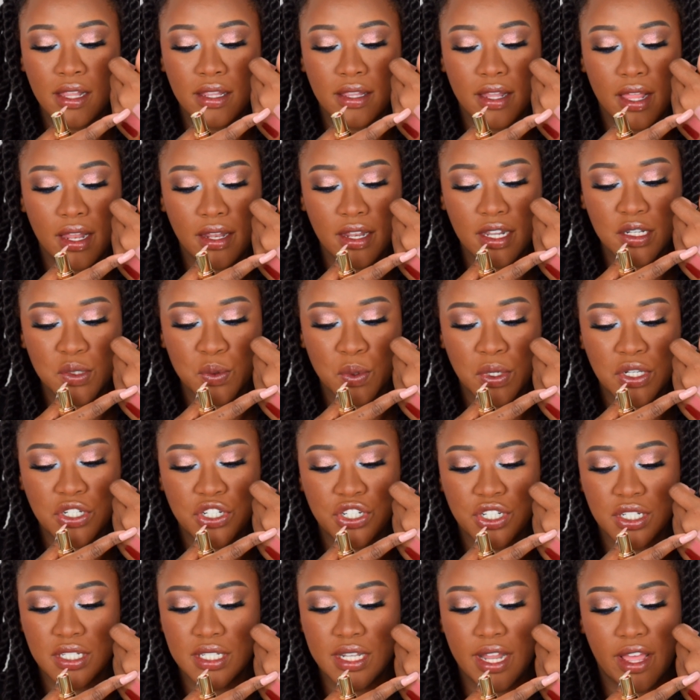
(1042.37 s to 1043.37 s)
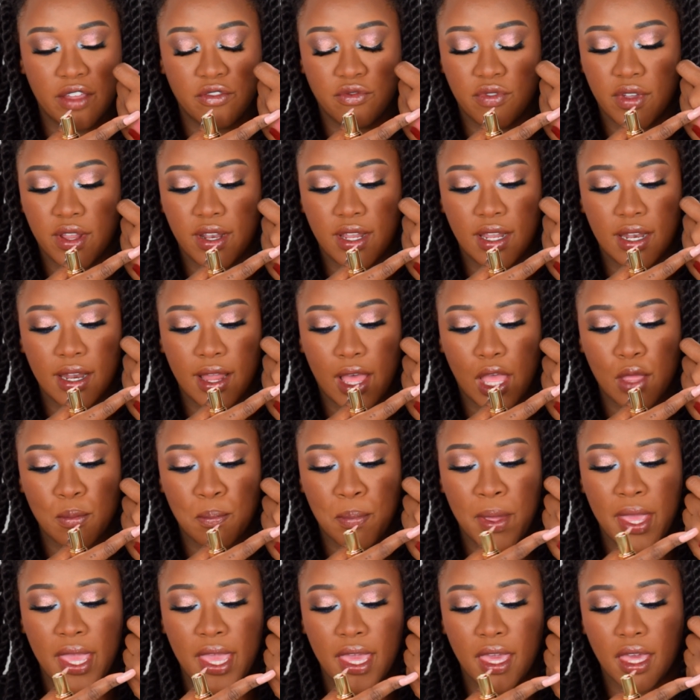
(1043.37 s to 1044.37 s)
then this one's just like really light
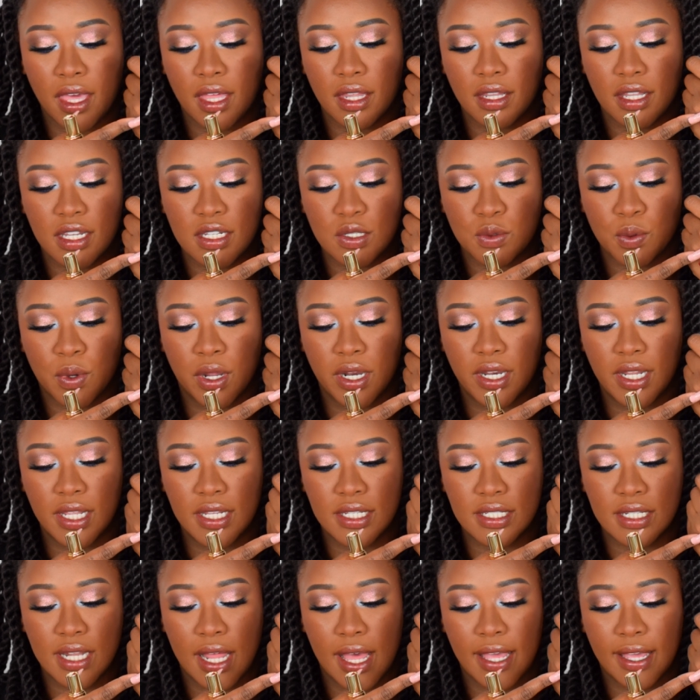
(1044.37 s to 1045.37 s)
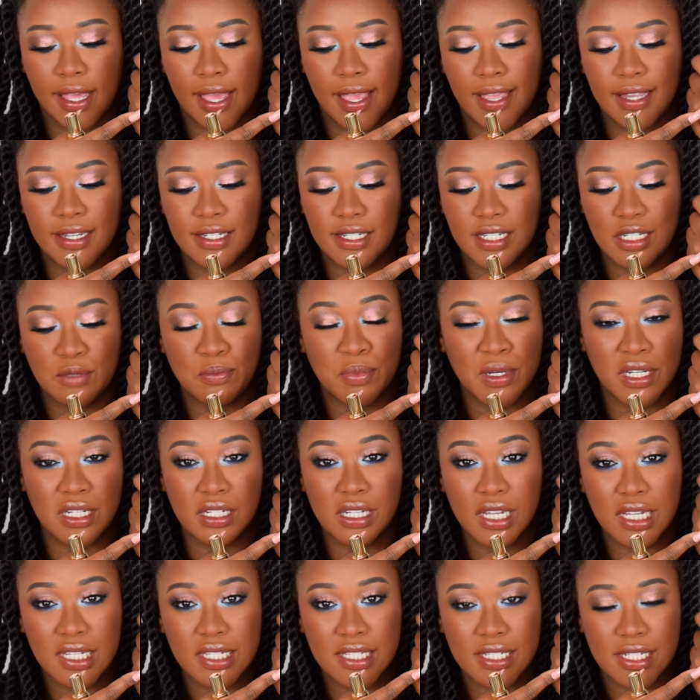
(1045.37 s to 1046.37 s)
pink this one is like a deeper
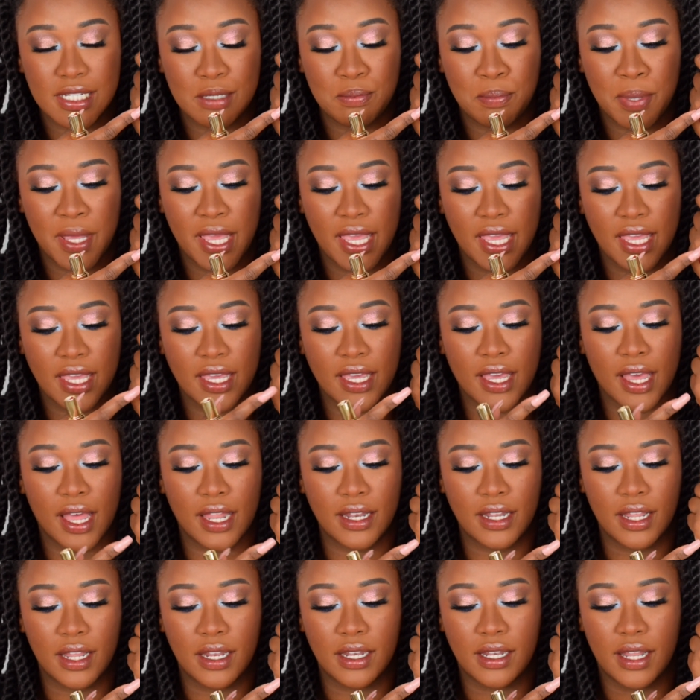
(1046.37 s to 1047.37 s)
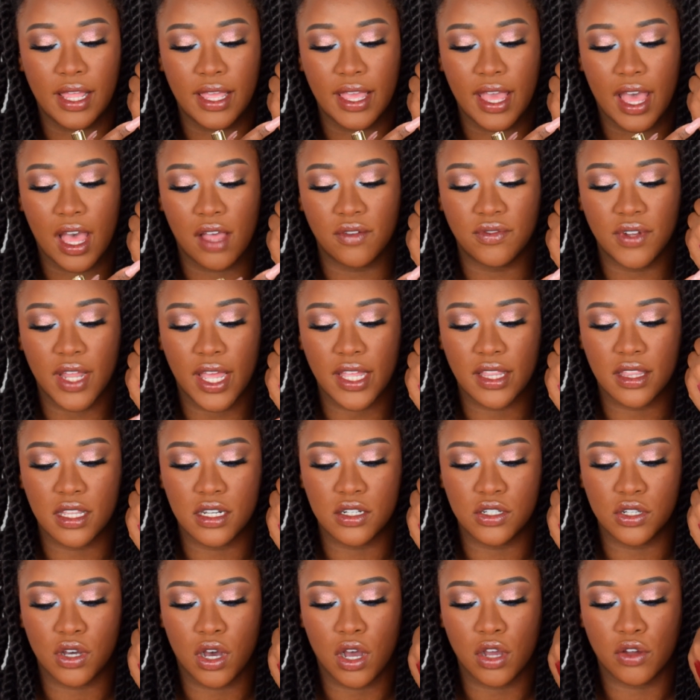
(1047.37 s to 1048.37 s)
dusty pink and then they have like the
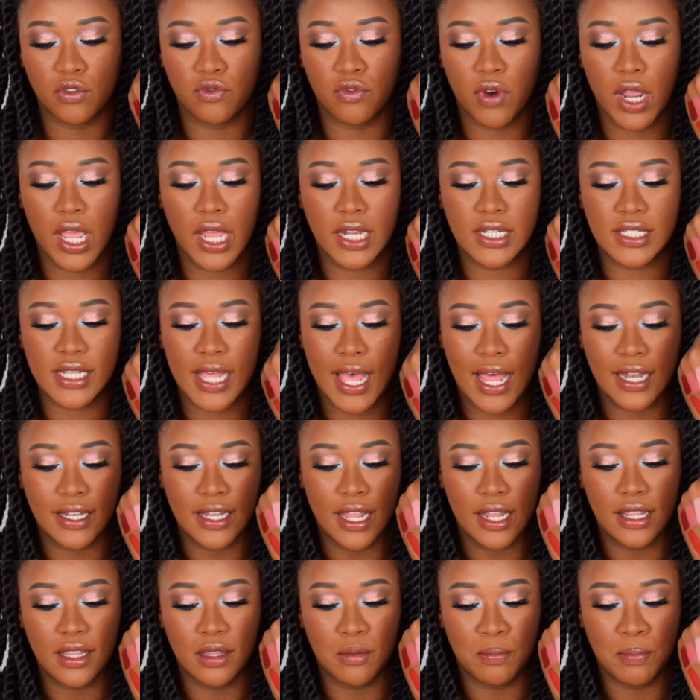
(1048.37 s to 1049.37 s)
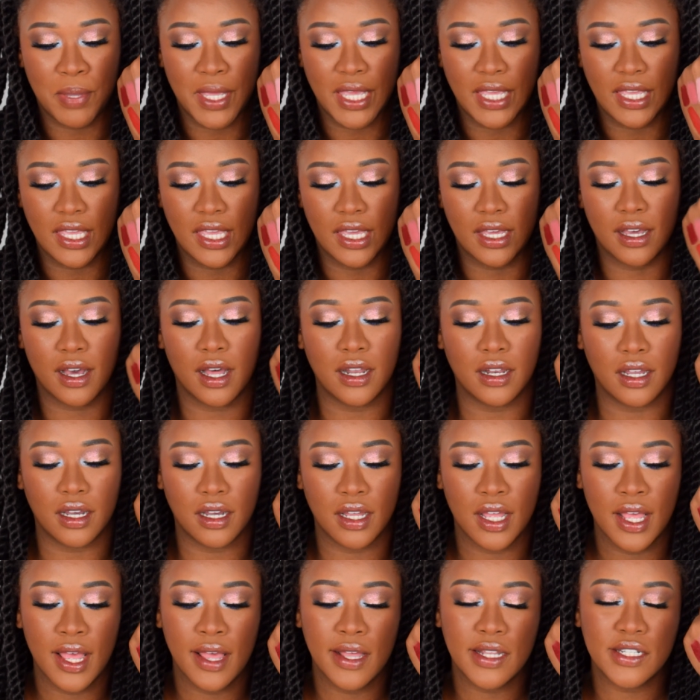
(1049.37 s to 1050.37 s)
dark reds and then the pinky
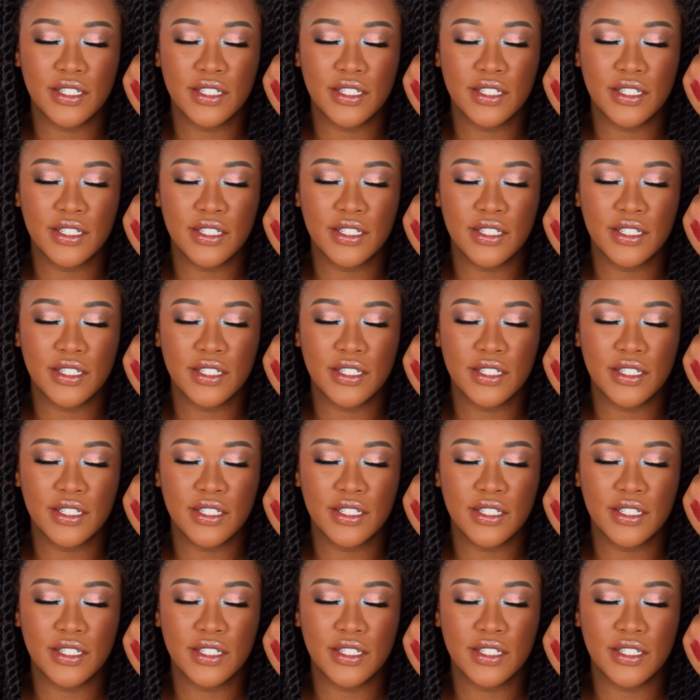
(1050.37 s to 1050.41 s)
color